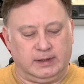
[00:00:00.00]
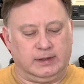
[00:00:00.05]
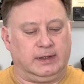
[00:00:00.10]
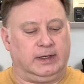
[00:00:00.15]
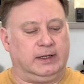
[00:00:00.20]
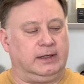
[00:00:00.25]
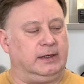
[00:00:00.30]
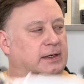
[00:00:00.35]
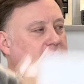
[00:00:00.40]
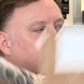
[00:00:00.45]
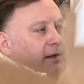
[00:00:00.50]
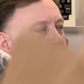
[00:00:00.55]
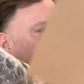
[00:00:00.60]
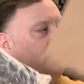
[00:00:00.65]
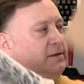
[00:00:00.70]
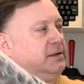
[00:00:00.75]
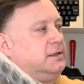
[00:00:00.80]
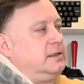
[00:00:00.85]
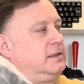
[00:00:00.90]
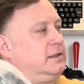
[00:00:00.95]
and uh,
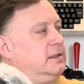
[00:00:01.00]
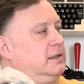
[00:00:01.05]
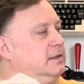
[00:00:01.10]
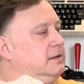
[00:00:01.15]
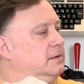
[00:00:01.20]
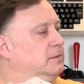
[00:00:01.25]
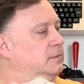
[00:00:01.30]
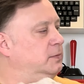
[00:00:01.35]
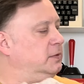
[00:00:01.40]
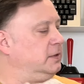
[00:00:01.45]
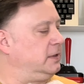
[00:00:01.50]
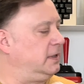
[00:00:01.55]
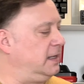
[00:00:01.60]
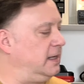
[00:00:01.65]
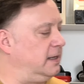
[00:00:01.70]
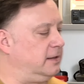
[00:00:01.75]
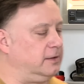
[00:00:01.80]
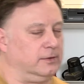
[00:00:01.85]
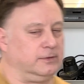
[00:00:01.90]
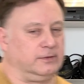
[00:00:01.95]
let's just Put
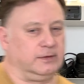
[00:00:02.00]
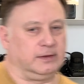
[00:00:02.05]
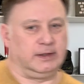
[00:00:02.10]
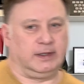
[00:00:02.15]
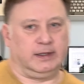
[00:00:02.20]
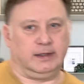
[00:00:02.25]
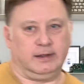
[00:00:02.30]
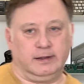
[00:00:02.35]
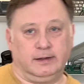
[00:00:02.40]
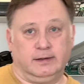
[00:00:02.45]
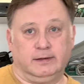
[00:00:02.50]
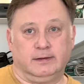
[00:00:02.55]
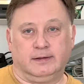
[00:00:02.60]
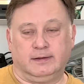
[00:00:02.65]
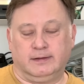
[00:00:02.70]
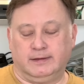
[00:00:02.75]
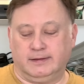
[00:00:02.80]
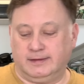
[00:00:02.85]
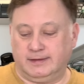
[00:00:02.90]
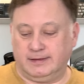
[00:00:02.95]
that over there.
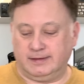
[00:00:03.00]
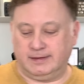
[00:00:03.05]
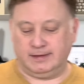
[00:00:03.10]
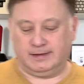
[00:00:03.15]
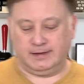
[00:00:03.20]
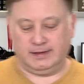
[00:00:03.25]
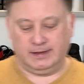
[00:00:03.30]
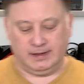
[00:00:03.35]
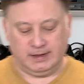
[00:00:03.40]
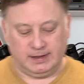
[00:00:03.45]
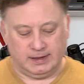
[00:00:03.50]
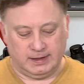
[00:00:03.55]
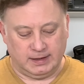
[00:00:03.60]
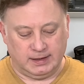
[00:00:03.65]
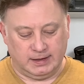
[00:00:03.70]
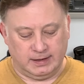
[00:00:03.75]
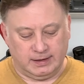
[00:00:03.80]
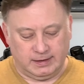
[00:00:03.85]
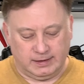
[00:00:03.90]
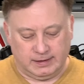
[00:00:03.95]

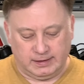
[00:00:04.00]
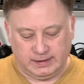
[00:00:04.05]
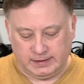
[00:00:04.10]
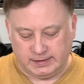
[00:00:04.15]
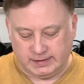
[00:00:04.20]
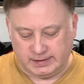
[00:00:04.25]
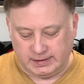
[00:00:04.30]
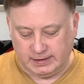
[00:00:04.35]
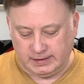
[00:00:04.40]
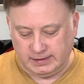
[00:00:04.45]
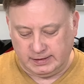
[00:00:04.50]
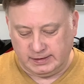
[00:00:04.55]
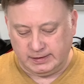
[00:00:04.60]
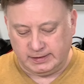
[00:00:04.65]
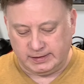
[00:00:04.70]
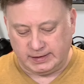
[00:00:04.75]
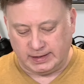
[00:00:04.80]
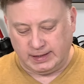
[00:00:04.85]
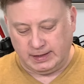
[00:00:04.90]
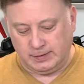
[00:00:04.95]
This
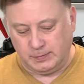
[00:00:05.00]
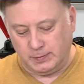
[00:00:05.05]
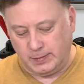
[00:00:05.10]
is a